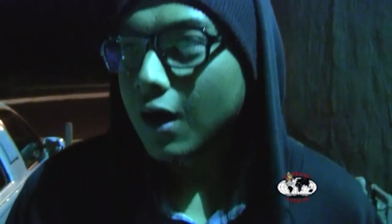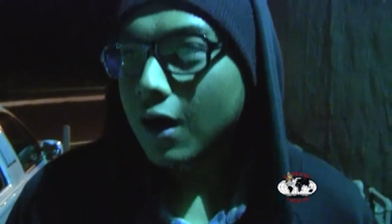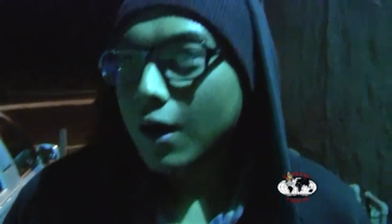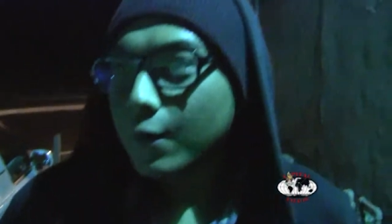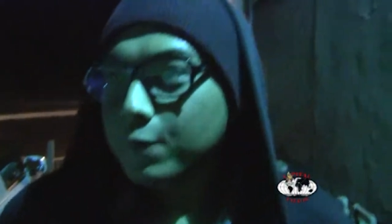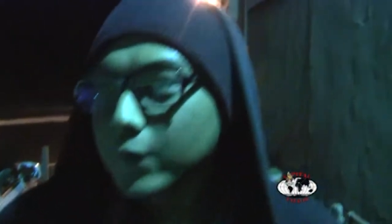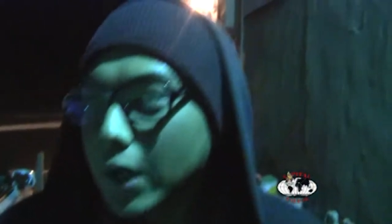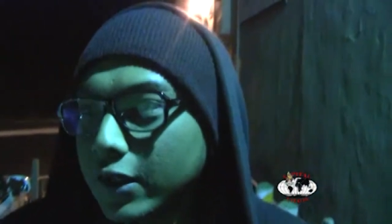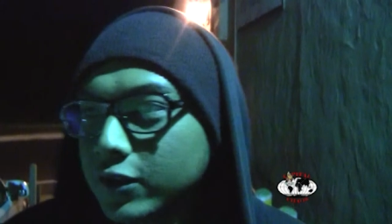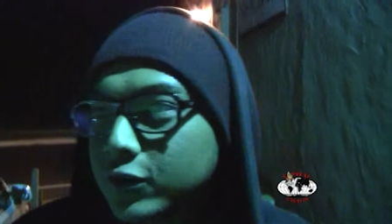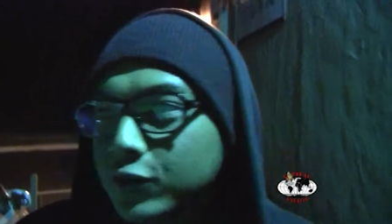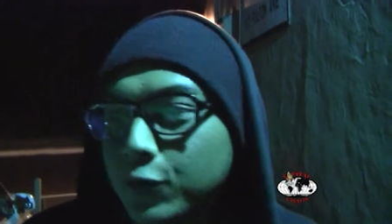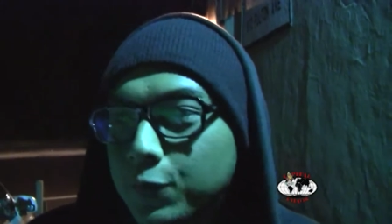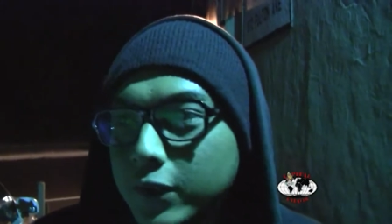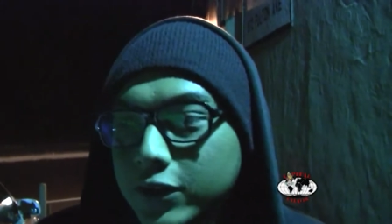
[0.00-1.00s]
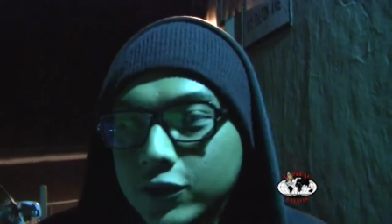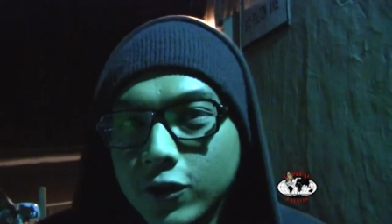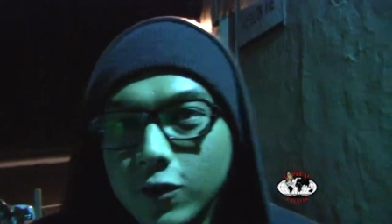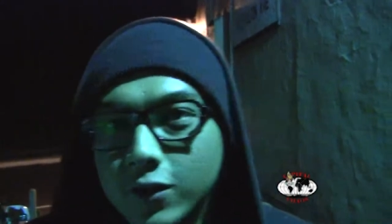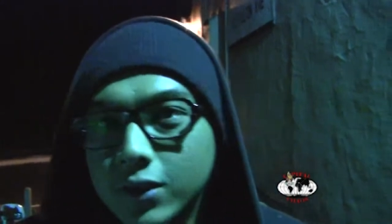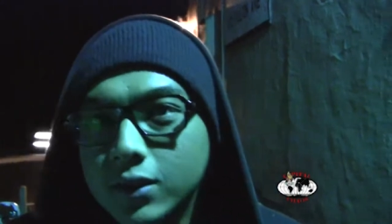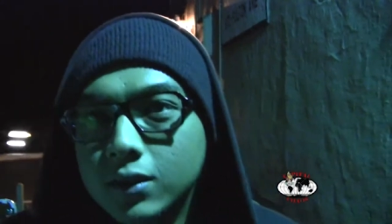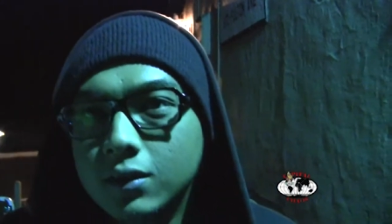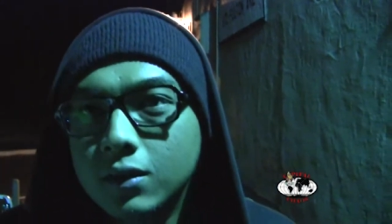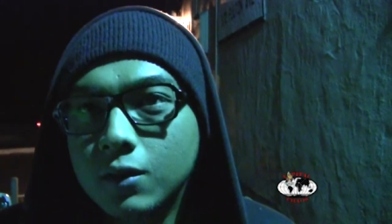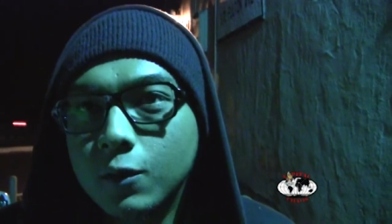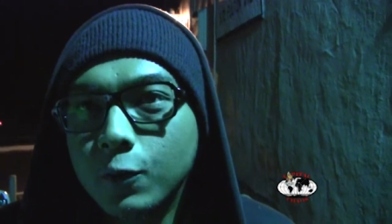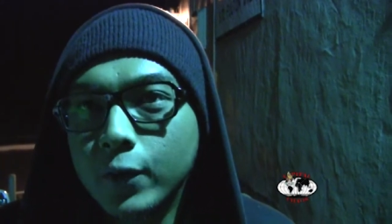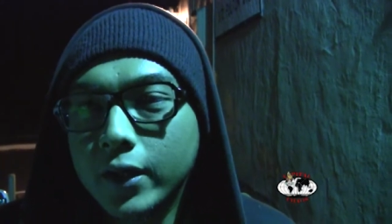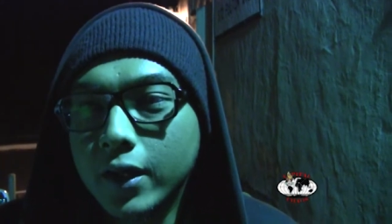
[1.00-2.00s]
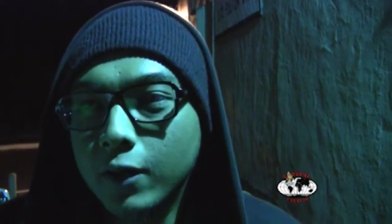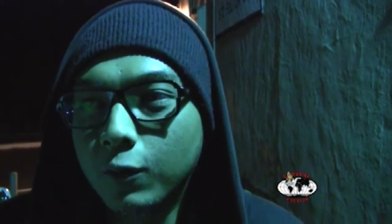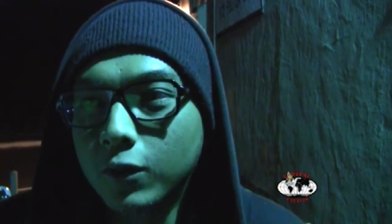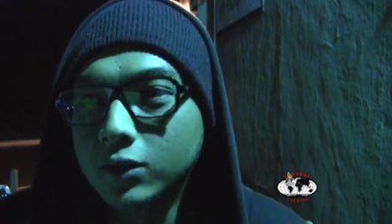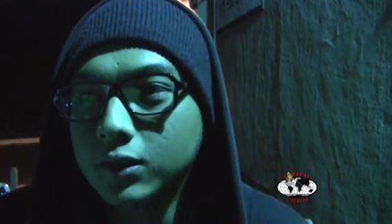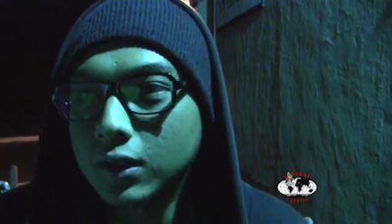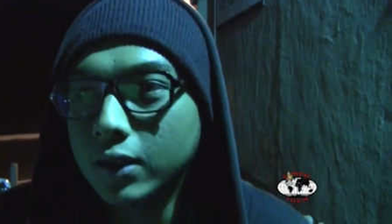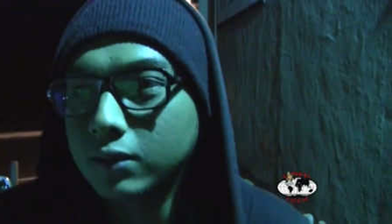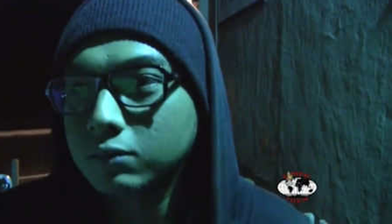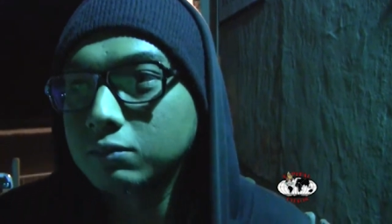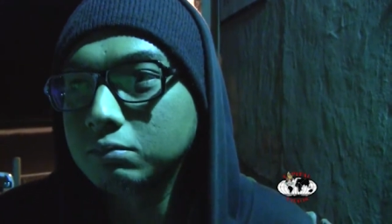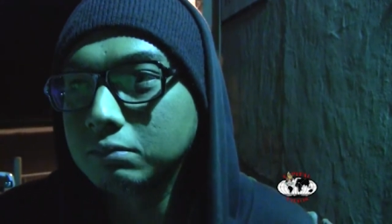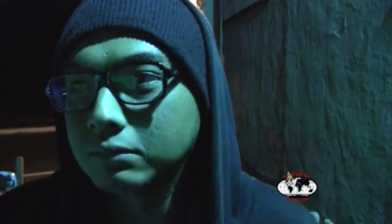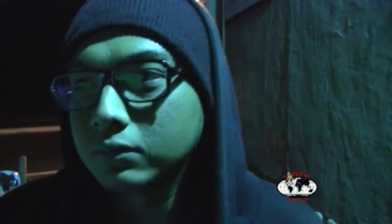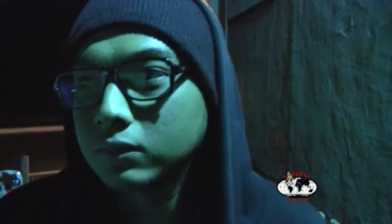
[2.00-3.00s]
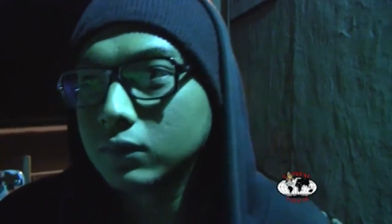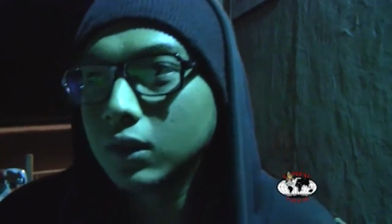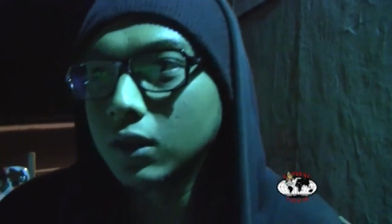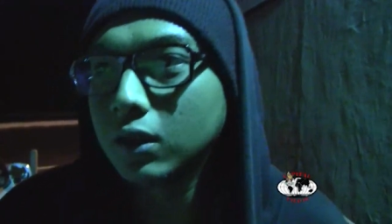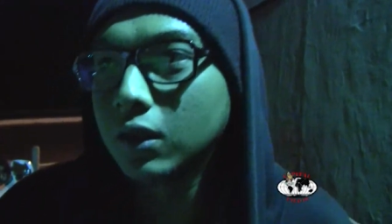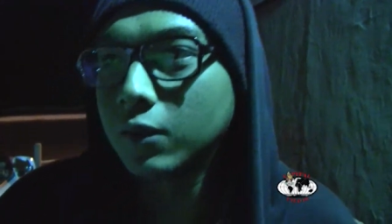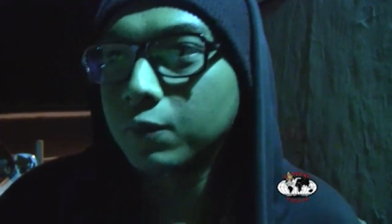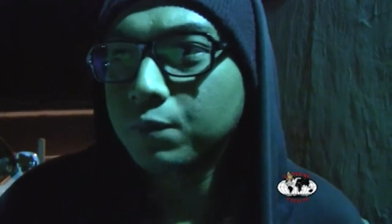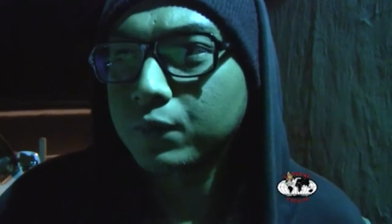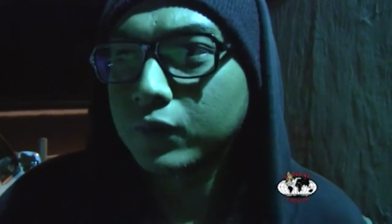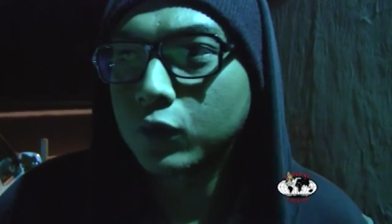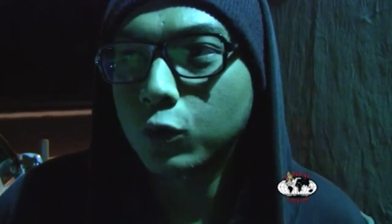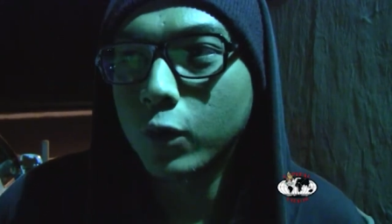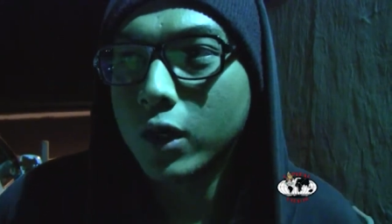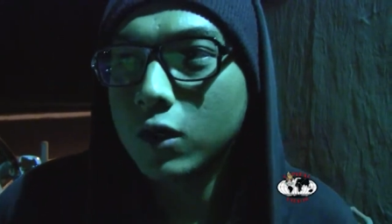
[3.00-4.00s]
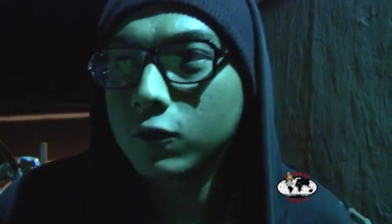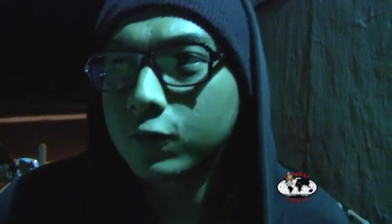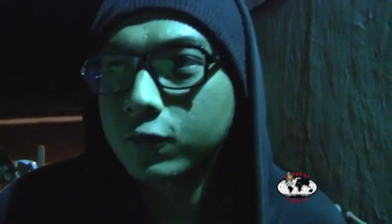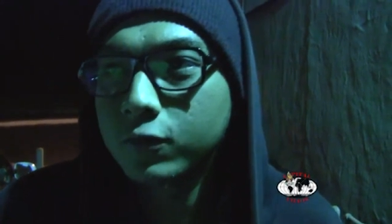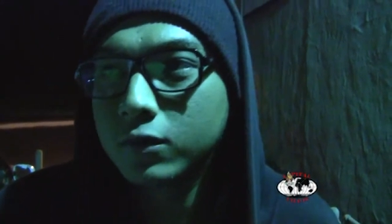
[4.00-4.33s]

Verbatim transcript: I, I, used to play soccer when I was like um, 12,